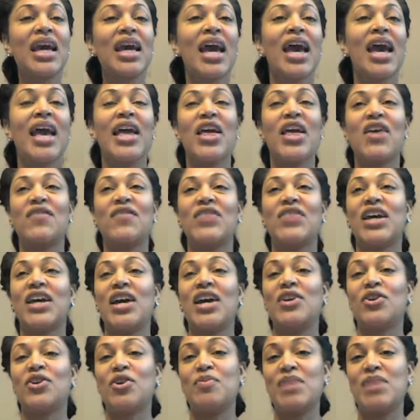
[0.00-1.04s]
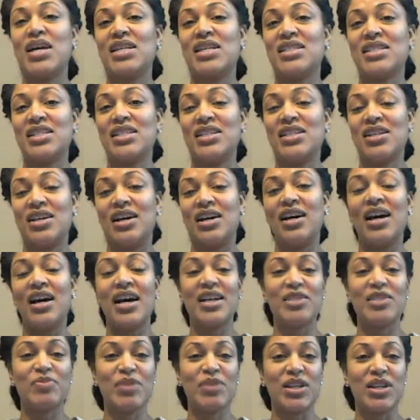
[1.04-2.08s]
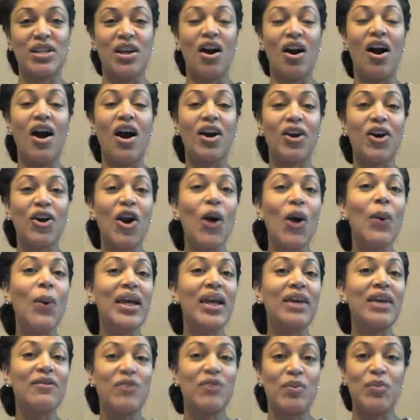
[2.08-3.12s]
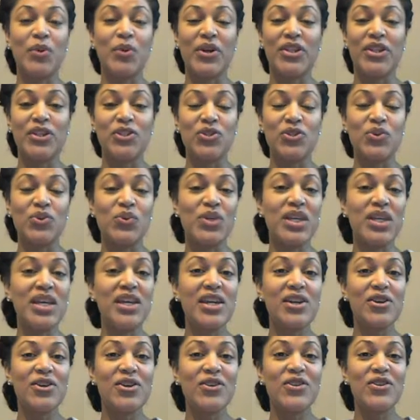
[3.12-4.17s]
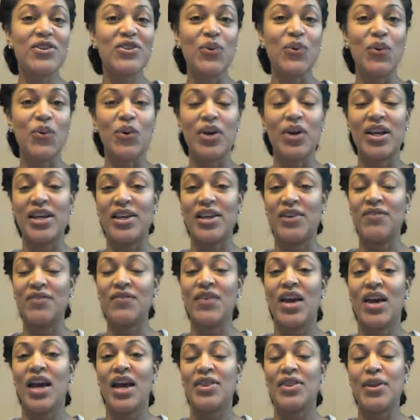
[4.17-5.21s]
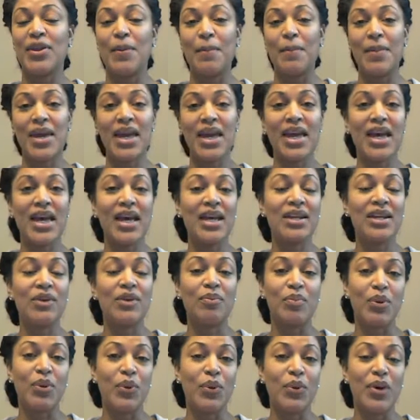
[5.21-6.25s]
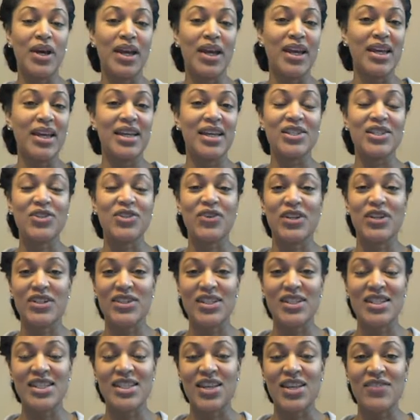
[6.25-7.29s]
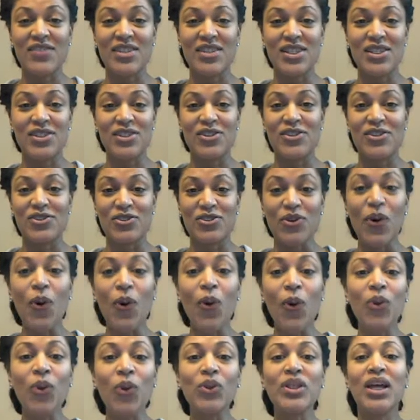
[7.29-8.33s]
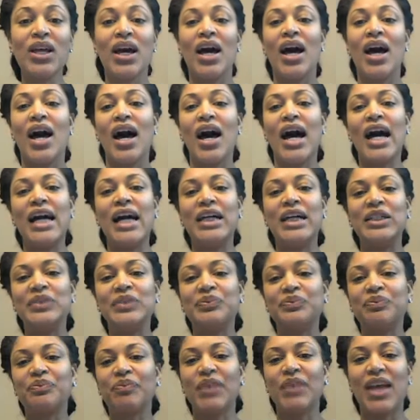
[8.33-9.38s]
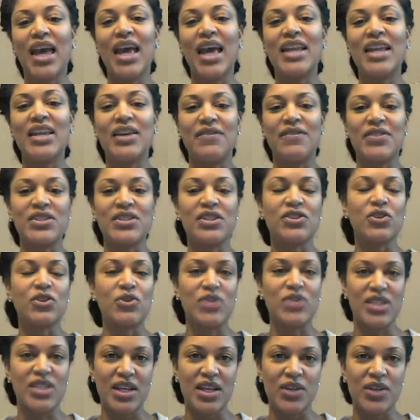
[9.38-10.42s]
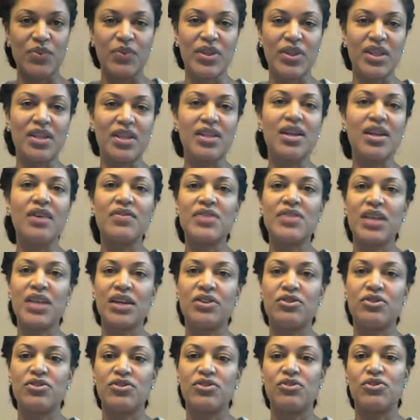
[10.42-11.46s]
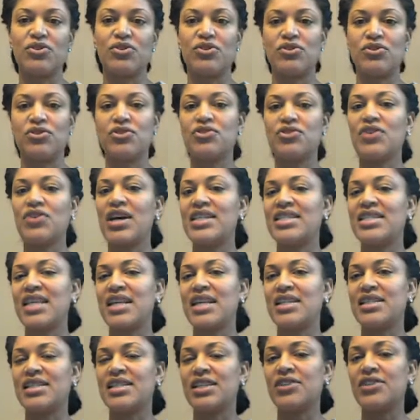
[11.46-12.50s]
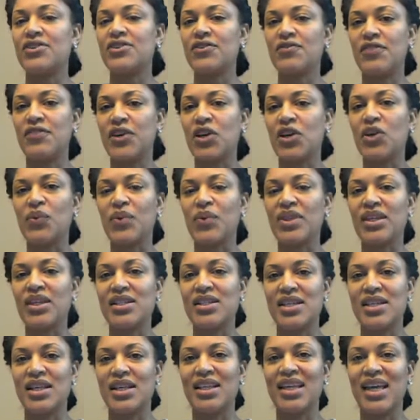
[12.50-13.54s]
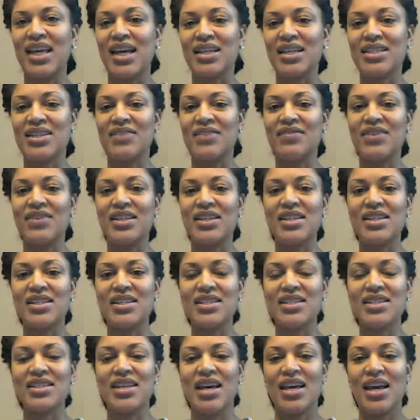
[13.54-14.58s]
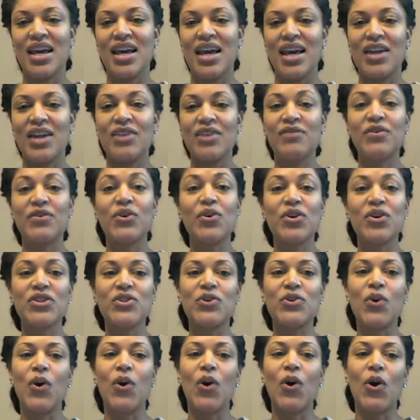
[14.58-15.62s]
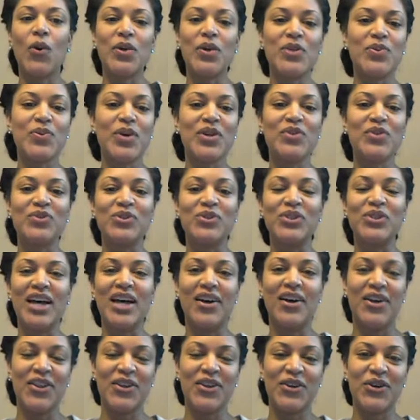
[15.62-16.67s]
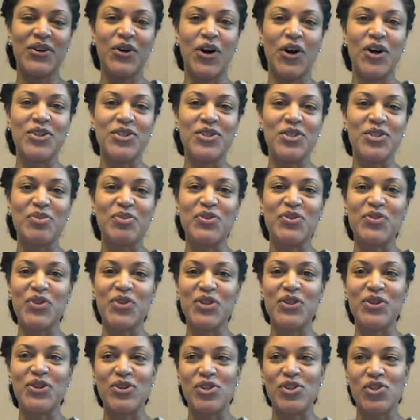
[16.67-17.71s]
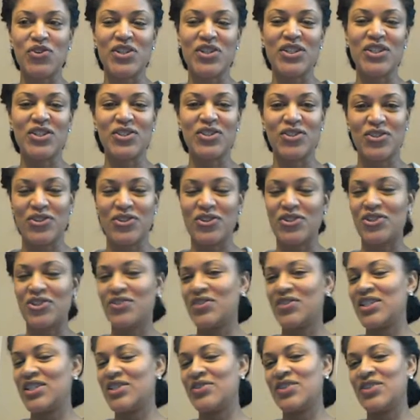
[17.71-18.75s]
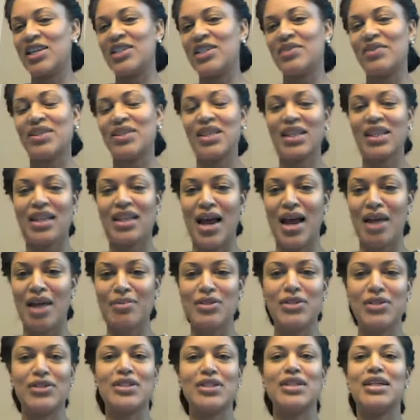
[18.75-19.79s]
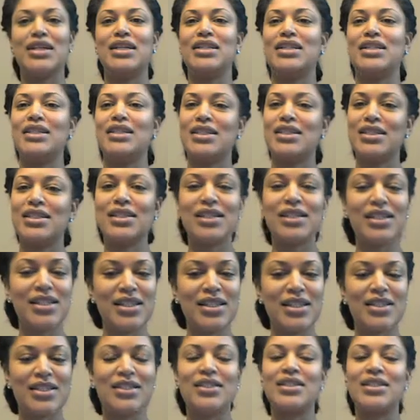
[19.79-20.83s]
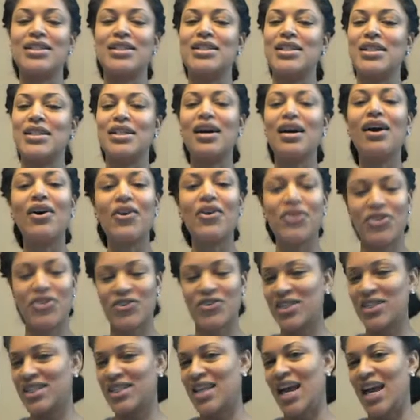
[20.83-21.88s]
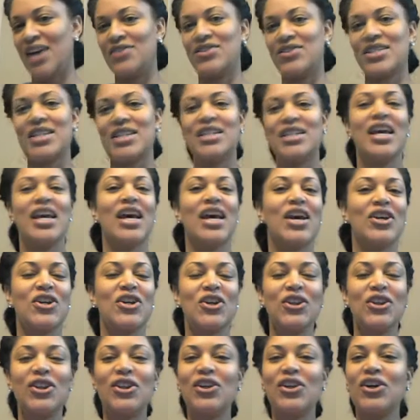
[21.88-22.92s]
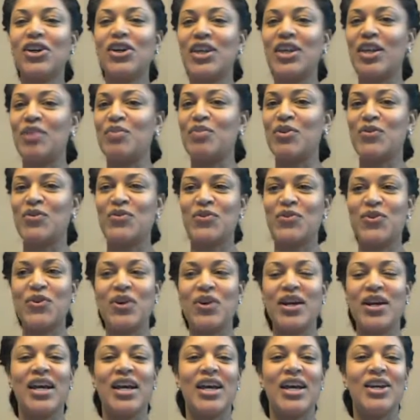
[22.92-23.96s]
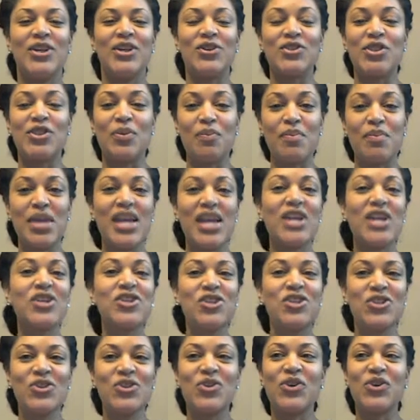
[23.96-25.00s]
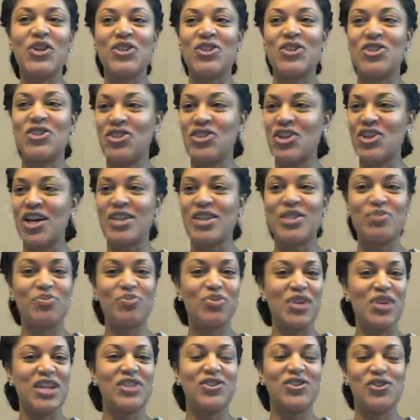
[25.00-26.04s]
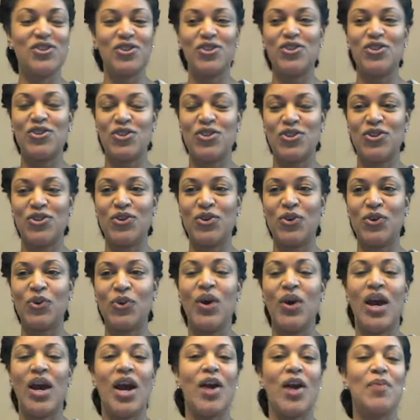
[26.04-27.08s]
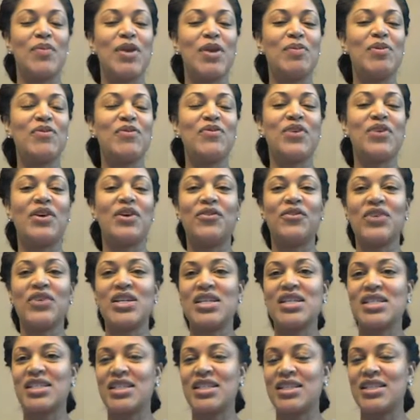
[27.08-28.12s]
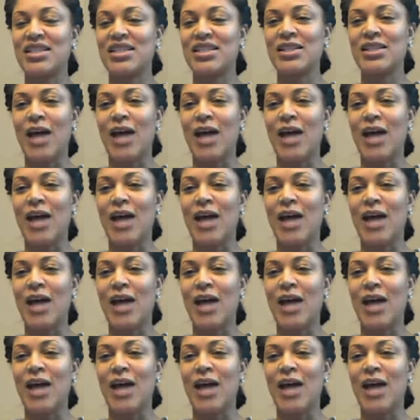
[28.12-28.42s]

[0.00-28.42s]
if the gynecomastia has been ongoing for more than 2 years, or if the boy is greater than 17 years old, and if it's associated with enough psychosocial stress that it's interfering with their daily activities. And of course, you always want to rule out other causes before you go straight to surgery. So that's why the labs are done and the CTs are done and the ultrasounds. And you're looking before, to make sure it's just breast tissue, maybe for reasons